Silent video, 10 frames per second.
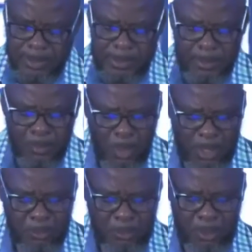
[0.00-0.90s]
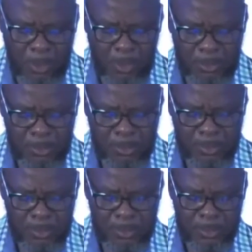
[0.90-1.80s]
Working for God
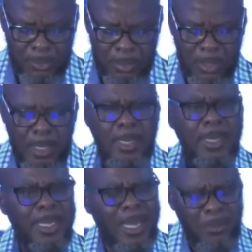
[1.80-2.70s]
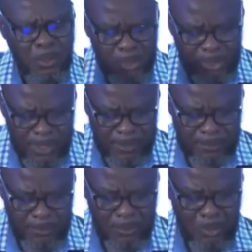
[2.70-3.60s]
and allowing yourself
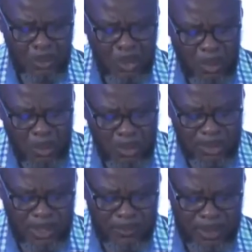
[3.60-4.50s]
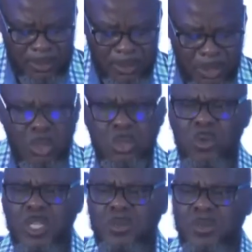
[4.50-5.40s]
to become God's servant, you will
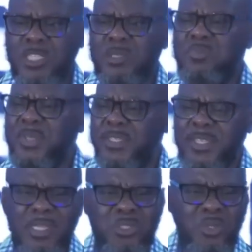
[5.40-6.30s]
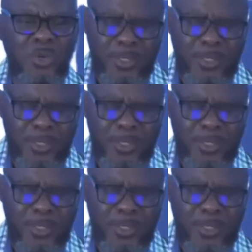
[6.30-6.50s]
experience peace and joy.